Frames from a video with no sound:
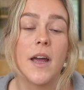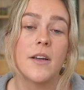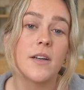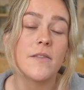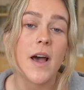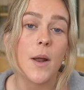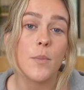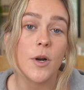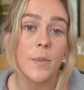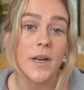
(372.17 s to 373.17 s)
I could have had
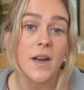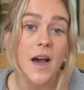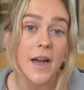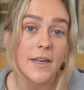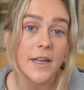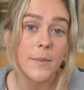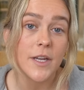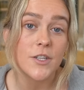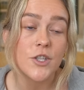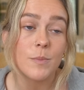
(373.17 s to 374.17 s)
permanent eye
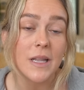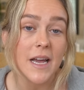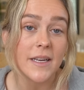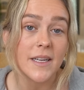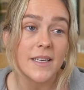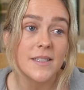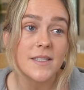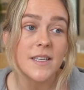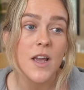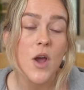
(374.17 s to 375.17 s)
damage, blindness,